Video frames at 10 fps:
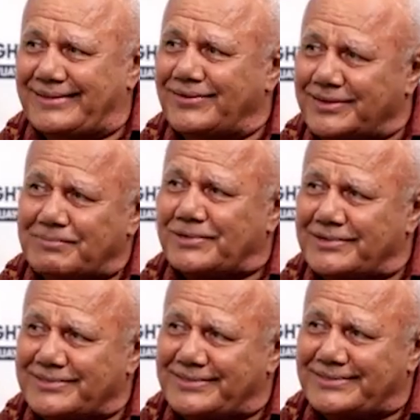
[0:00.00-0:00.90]
Look at the
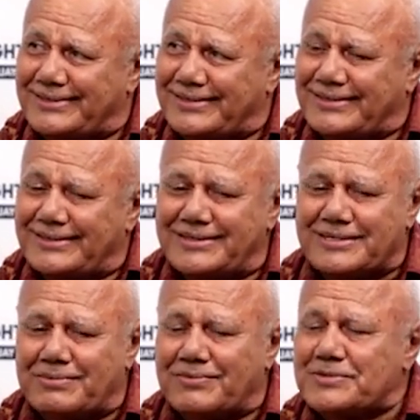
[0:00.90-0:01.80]
policies. See,
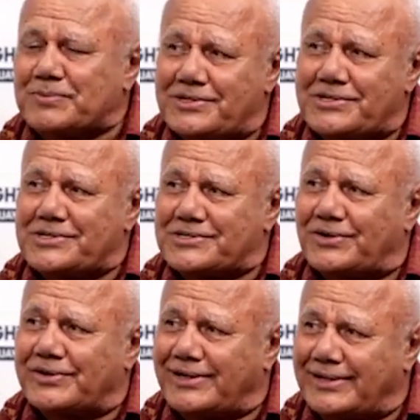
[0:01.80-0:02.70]
some of these policies
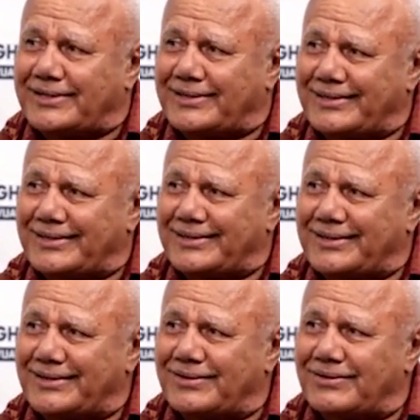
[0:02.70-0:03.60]
already
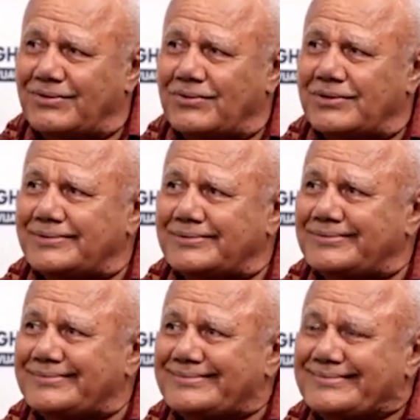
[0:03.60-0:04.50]
would
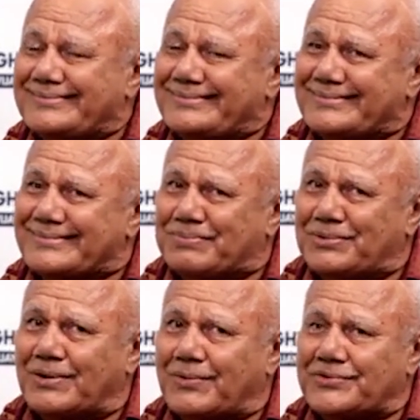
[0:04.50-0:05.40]

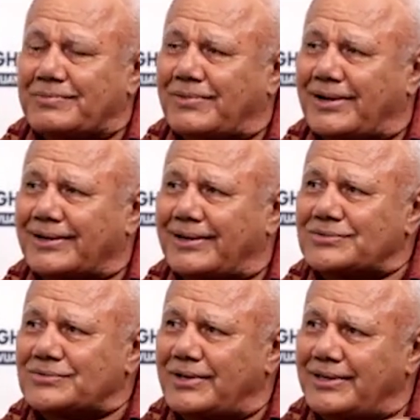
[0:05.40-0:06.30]
put a question mark
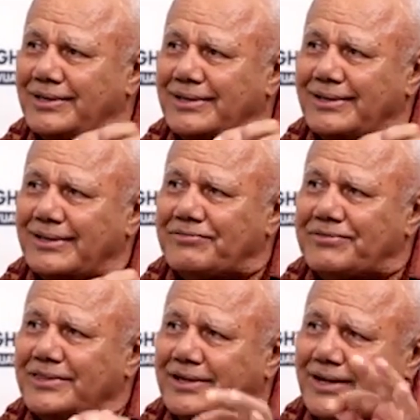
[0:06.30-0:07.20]
as to if
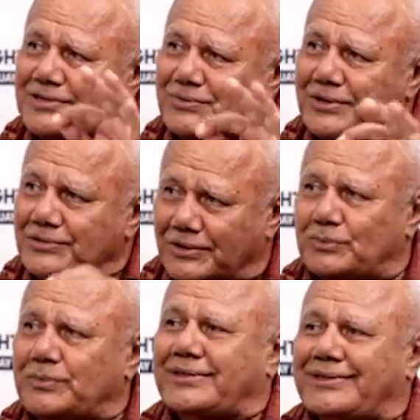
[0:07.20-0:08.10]
the other guys want to talk
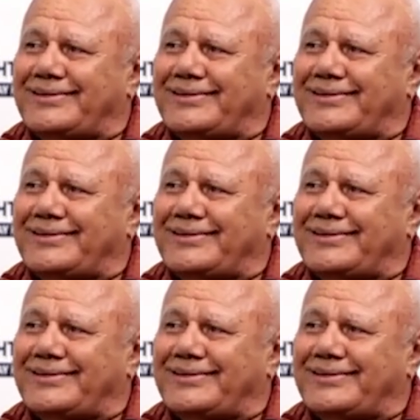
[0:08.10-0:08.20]
to me.